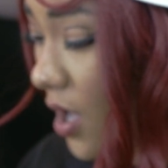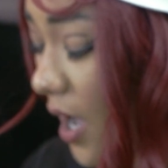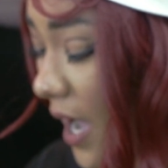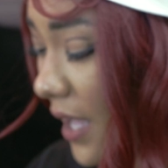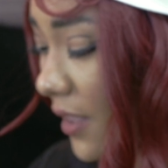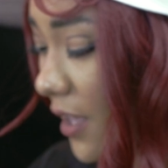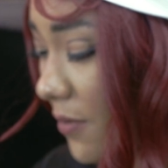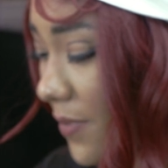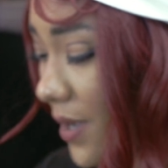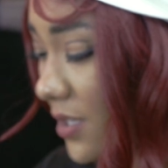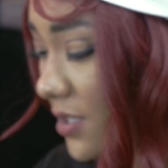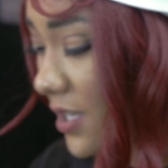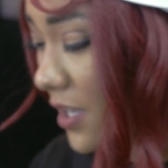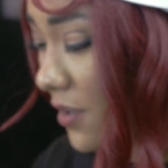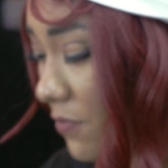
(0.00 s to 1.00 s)
I like my
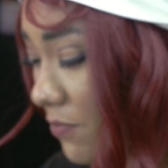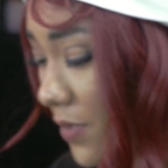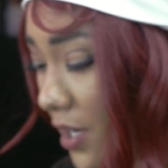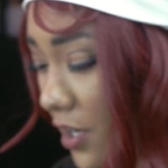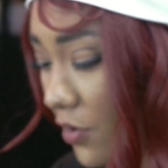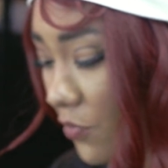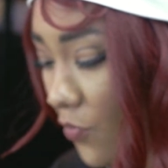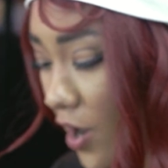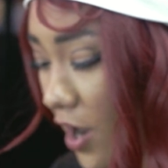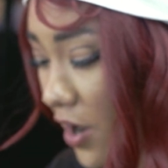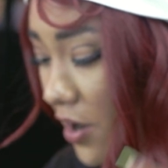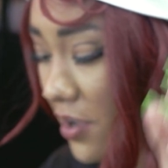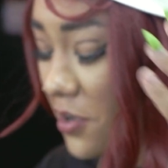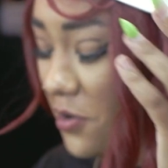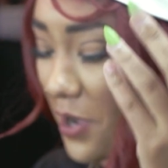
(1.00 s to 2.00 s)
steak medium
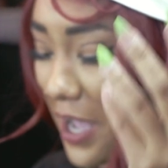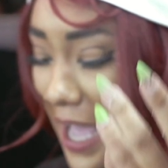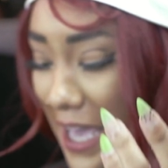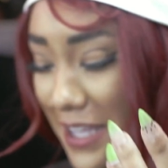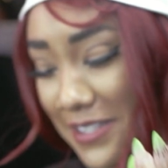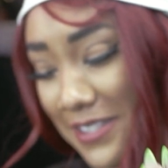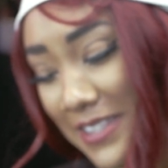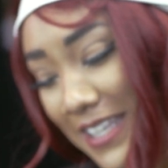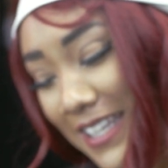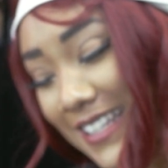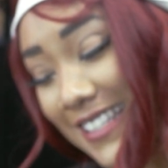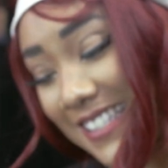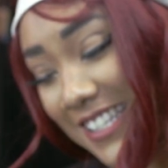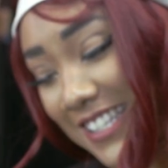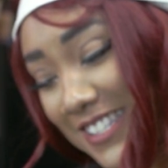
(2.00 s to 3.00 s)
rare. As thin
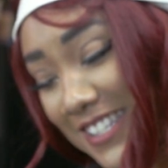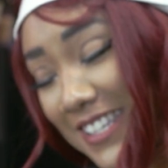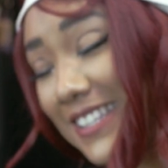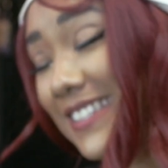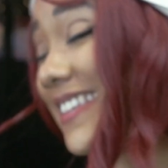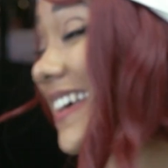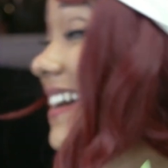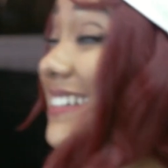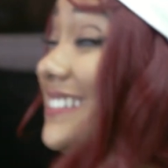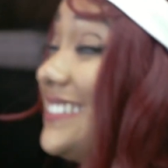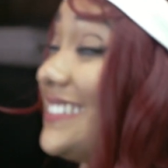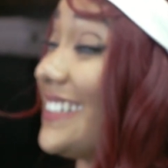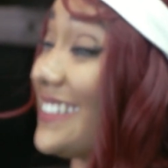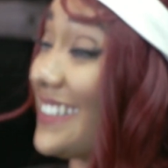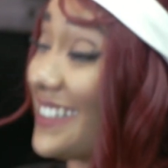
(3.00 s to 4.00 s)
as this is, I don't think that